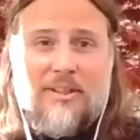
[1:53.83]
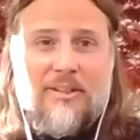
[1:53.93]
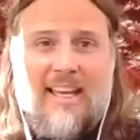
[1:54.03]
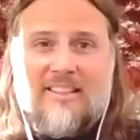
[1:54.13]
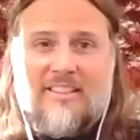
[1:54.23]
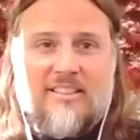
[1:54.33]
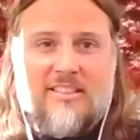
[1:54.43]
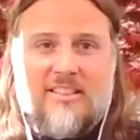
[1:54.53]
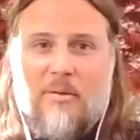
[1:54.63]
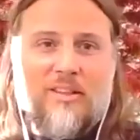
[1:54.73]
You can't
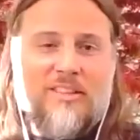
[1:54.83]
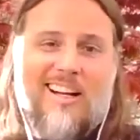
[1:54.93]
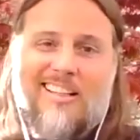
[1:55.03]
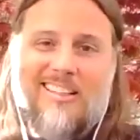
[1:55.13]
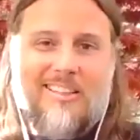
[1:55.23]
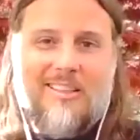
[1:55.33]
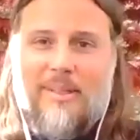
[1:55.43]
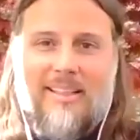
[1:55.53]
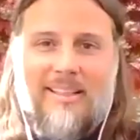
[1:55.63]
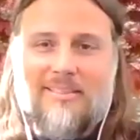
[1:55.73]
just small talk a little
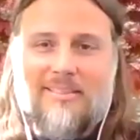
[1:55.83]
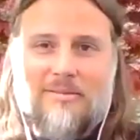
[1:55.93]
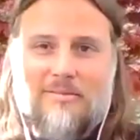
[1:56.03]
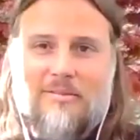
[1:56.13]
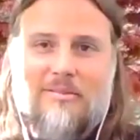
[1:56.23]
bit. And, oh yeah.